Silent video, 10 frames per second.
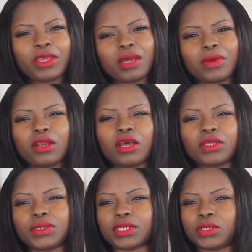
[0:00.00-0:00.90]
think I'm
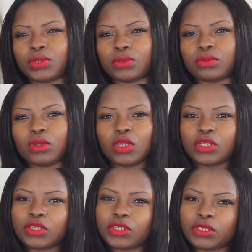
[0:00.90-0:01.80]
allergic to
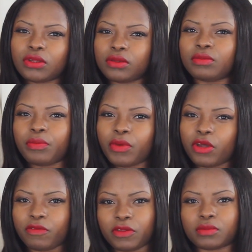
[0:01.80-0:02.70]
certain
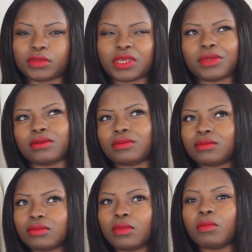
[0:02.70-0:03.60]
perfumes. I mean,
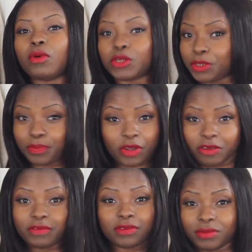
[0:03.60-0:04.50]
most
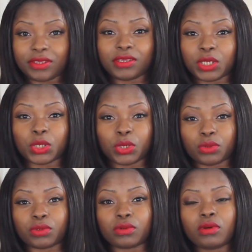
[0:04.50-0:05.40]
perfumes in
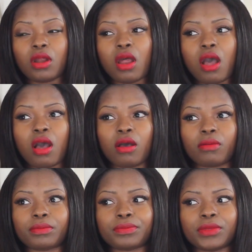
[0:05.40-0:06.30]
general.
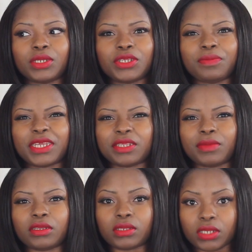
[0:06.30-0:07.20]
Um, it just makes
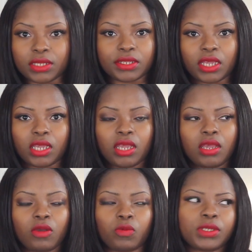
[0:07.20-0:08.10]
me dizzy,
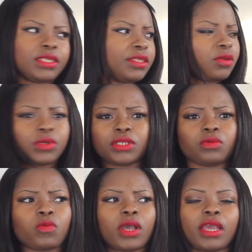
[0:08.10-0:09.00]
which is the
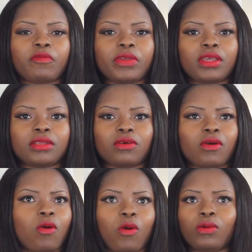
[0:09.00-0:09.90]
reason why I think I
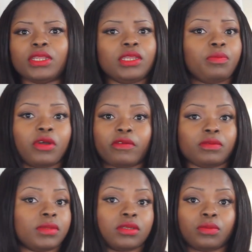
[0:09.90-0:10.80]
don't own any
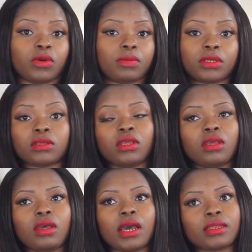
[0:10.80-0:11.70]
perfume at the moment.
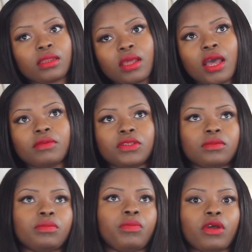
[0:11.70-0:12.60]
I did have
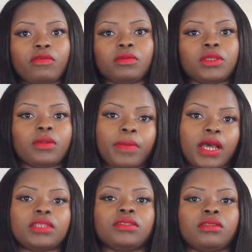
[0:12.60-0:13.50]
some perfume in the
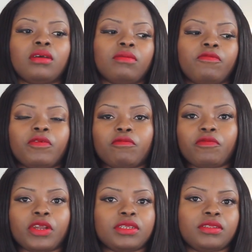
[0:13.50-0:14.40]
past um, from
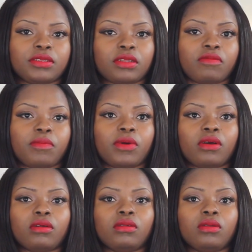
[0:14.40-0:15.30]
friends and stuff, but